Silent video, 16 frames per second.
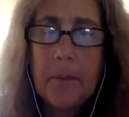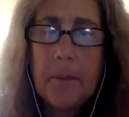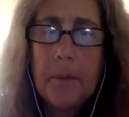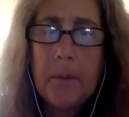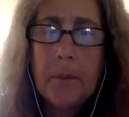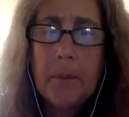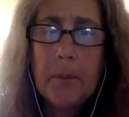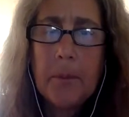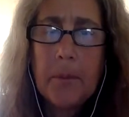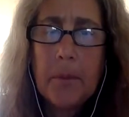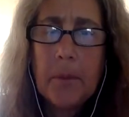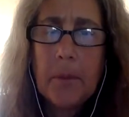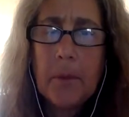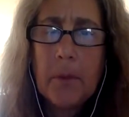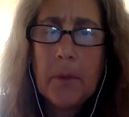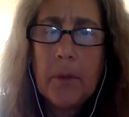
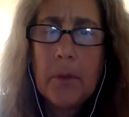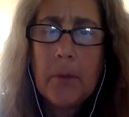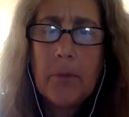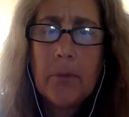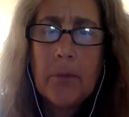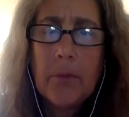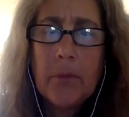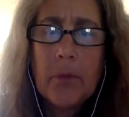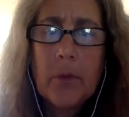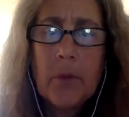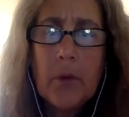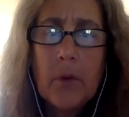Nobody speaks.